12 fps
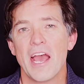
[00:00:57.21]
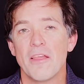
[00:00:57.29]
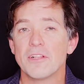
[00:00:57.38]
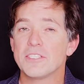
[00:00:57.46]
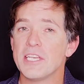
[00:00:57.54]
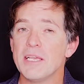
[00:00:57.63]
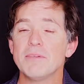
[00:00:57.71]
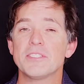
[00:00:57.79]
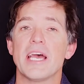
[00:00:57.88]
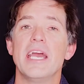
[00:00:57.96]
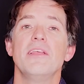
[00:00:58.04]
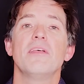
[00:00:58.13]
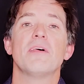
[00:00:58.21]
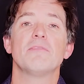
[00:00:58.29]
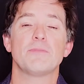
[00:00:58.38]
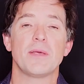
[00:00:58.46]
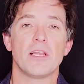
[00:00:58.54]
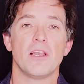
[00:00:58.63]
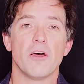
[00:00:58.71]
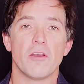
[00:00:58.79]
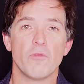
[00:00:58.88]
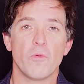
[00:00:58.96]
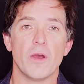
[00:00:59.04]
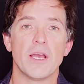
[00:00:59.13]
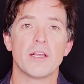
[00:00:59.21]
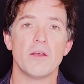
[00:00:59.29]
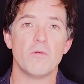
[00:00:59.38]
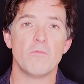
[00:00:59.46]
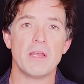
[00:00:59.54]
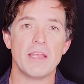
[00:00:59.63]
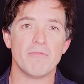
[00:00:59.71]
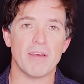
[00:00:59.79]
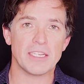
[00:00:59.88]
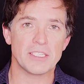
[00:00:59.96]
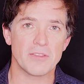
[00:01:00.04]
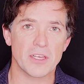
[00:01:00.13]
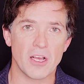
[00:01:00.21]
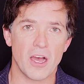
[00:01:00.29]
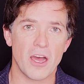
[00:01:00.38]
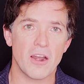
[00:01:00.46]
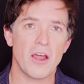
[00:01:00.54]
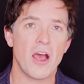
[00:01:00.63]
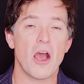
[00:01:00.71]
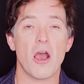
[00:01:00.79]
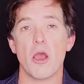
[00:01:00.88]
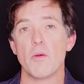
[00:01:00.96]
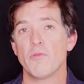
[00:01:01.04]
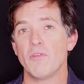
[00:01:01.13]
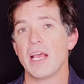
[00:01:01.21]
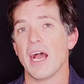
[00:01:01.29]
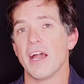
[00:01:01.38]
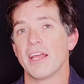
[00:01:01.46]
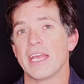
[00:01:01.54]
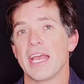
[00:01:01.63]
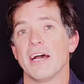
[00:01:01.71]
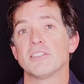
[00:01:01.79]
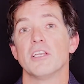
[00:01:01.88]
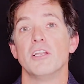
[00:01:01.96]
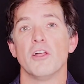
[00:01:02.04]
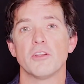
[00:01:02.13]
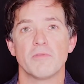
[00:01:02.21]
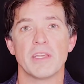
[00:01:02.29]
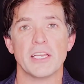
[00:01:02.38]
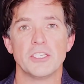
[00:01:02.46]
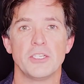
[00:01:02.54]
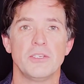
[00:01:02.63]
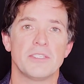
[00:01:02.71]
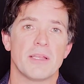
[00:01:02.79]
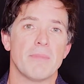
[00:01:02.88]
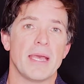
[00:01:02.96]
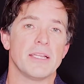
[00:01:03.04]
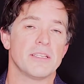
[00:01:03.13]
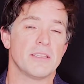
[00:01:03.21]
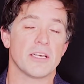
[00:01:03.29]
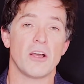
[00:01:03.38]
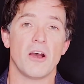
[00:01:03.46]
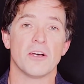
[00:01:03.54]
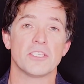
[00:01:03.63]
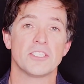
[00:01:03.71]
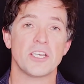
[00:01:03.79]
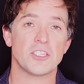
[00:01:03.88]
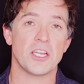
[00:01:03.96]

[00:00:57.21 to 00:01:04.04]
The team say that they've spent a lot of work reinventing the car, hopefully ironing out a lot of the issues that made the car such